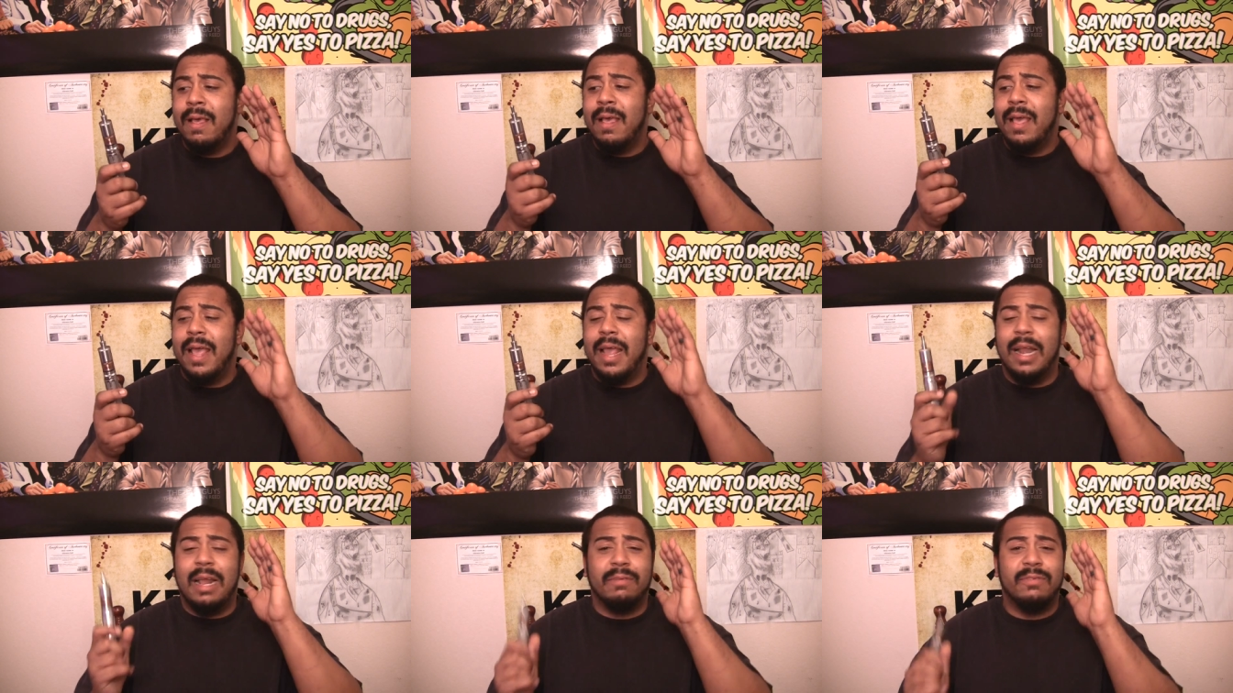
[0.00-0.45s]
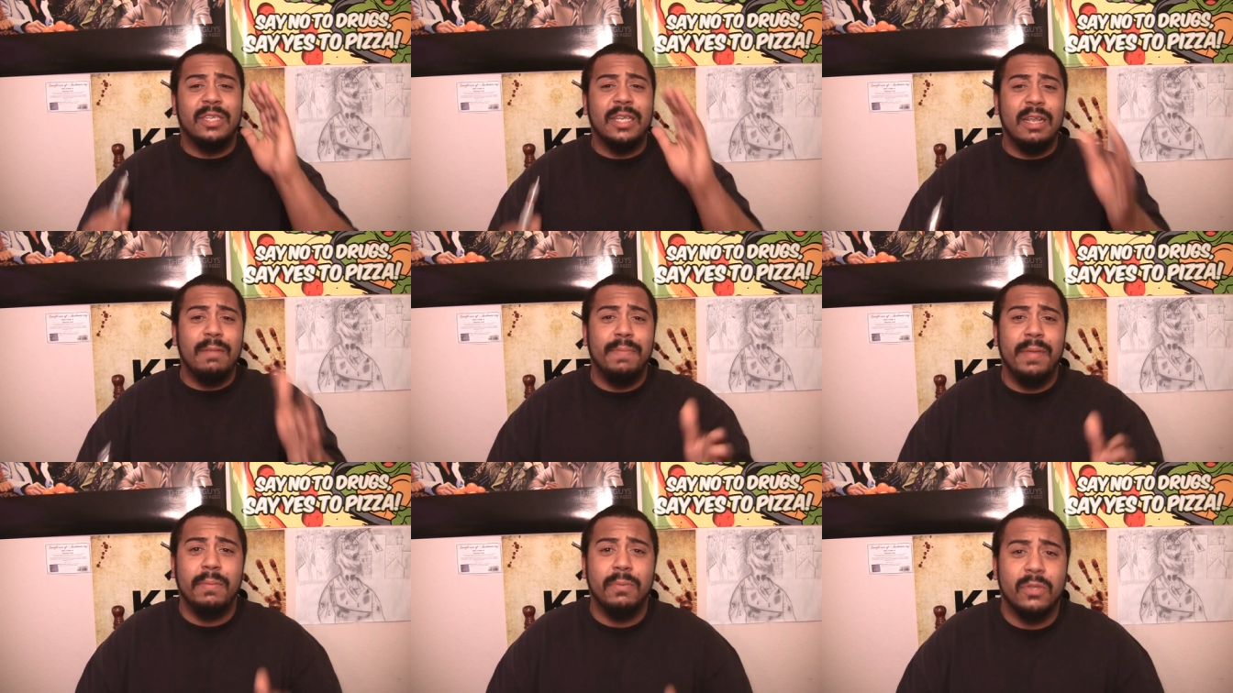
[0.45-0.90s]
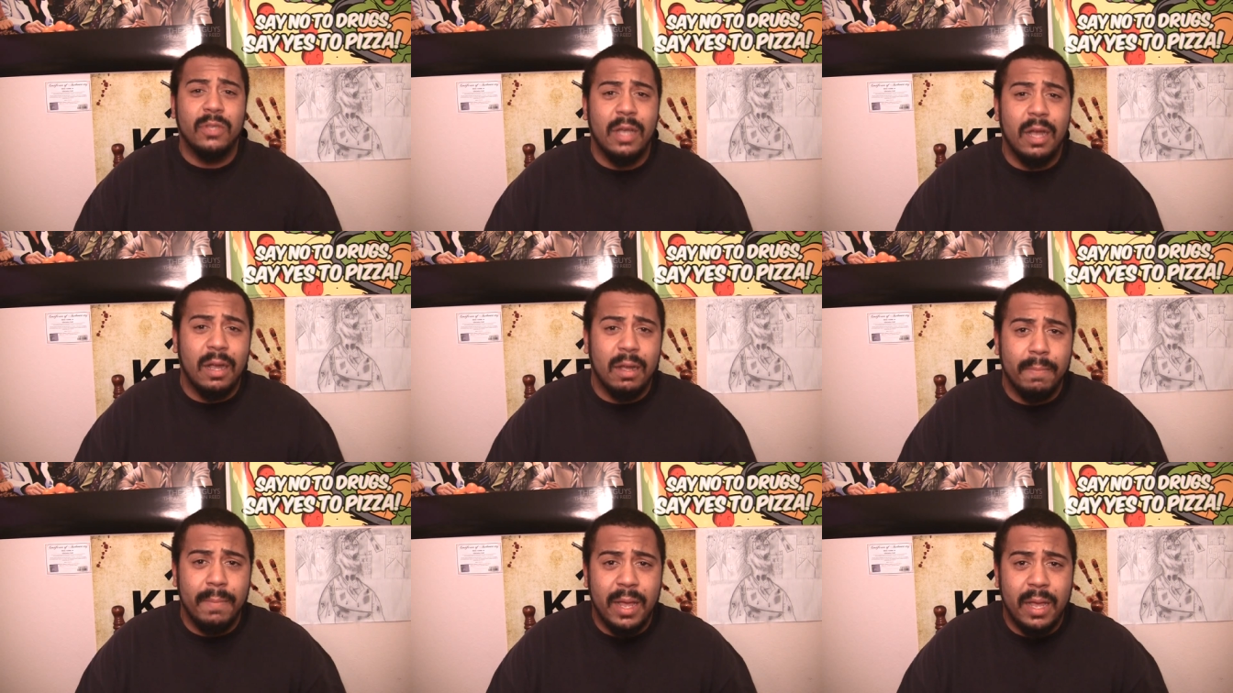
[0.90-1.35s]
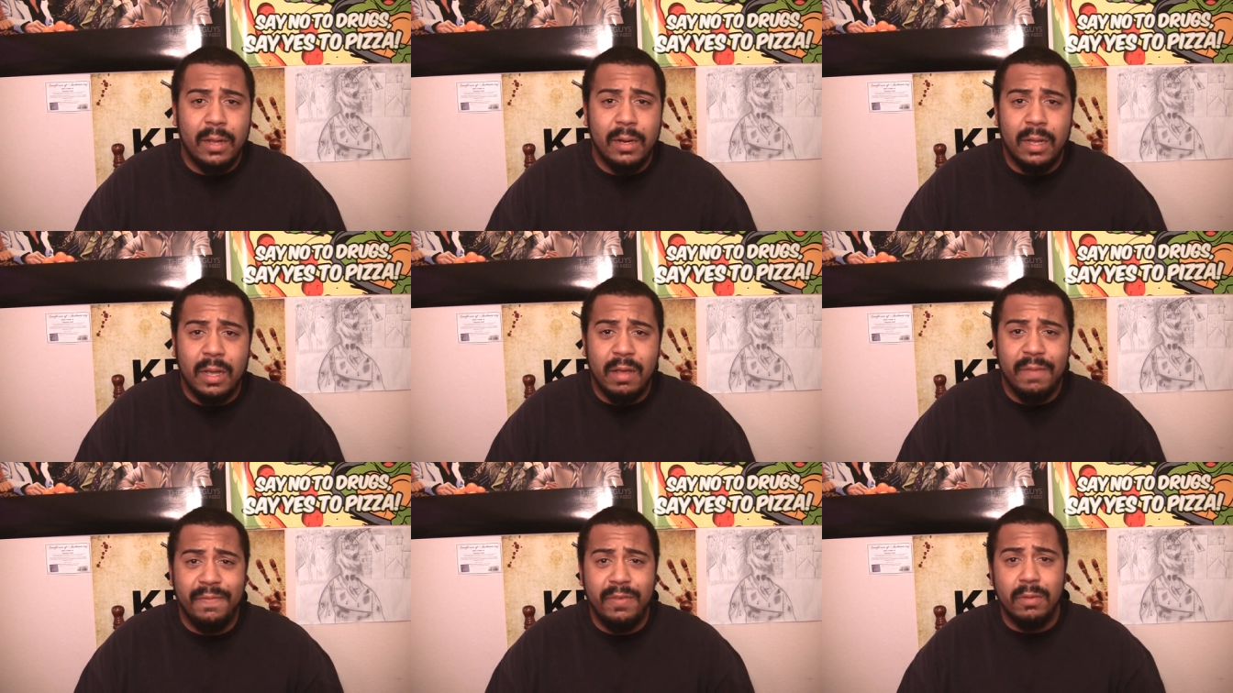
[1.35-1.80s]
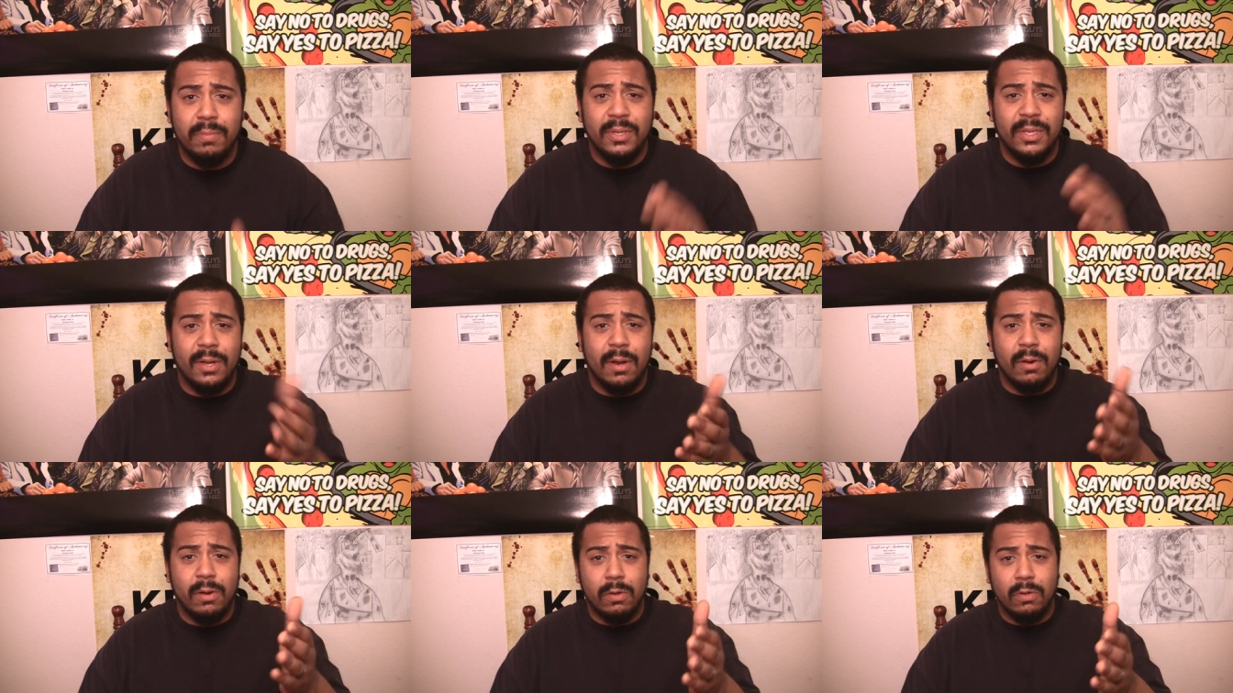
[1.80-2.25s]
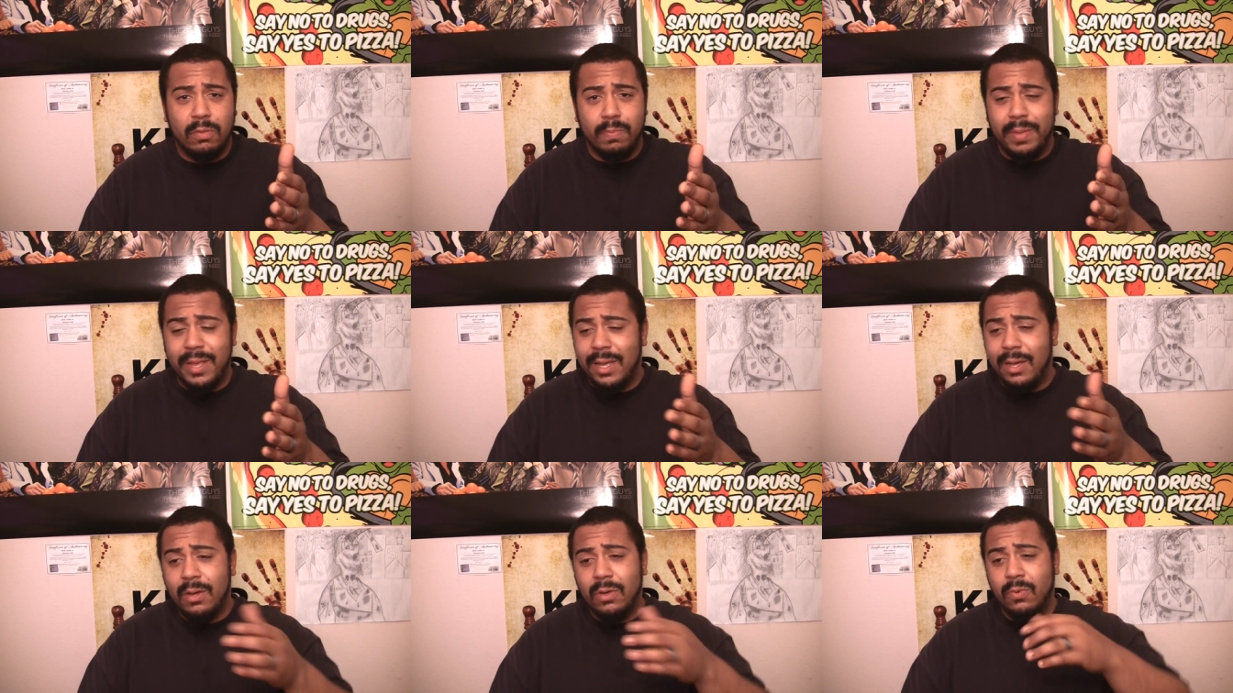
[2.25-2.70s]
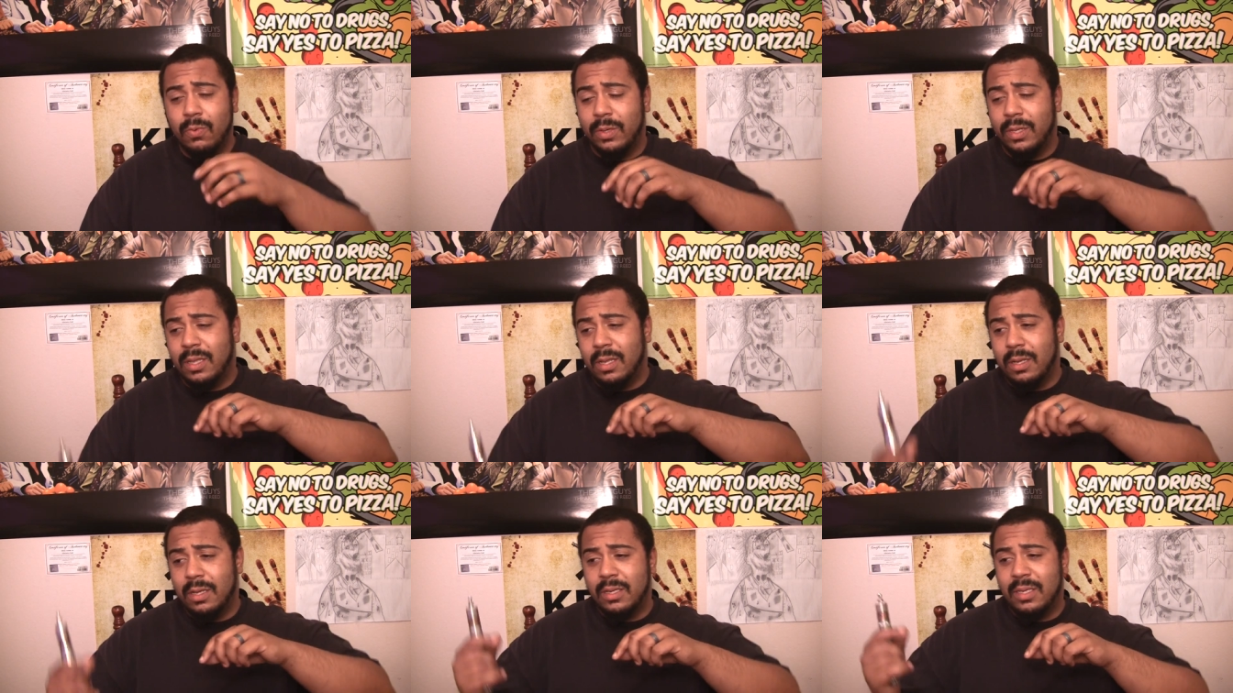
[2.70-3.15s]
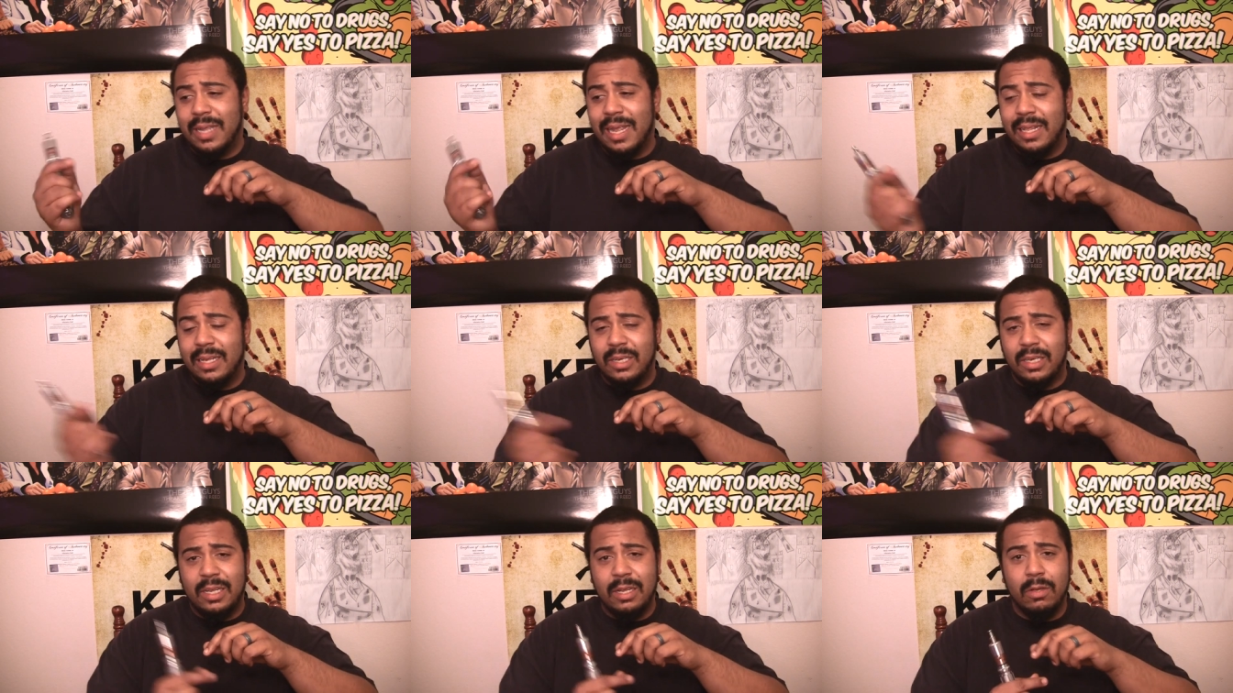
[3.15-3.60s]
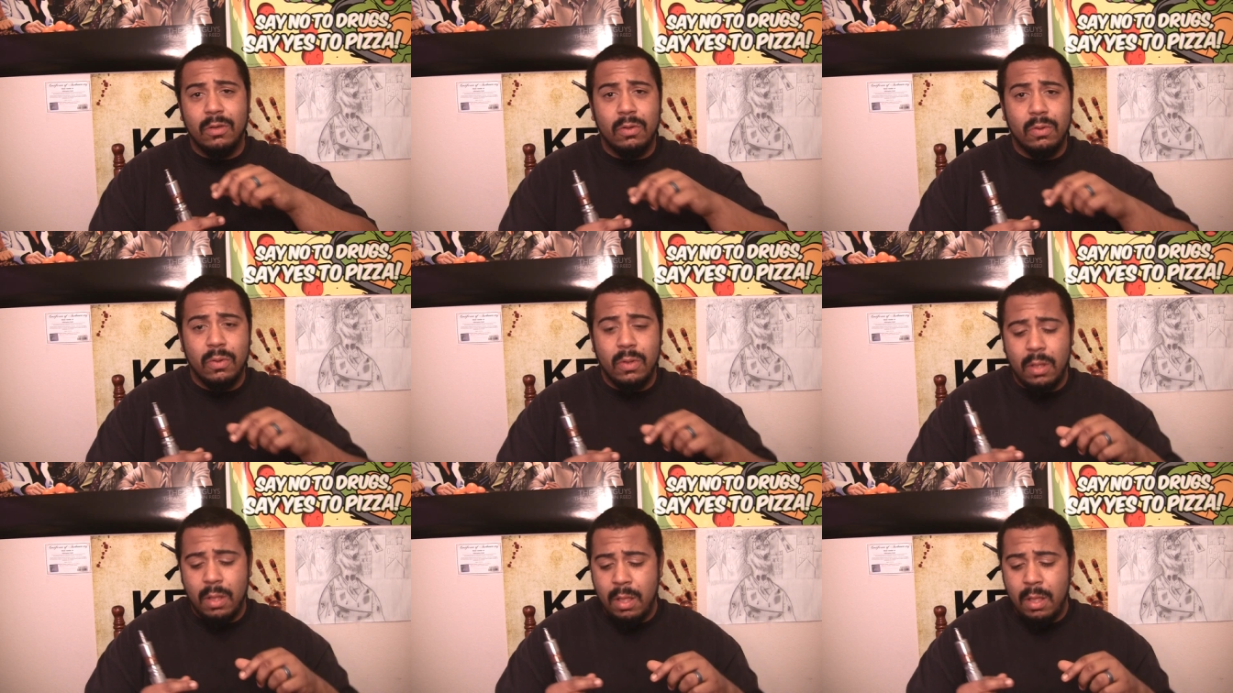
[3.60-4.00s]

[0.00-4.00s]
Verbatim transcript: And I've seen people talking about Phil Bissardo's build with the stainless steel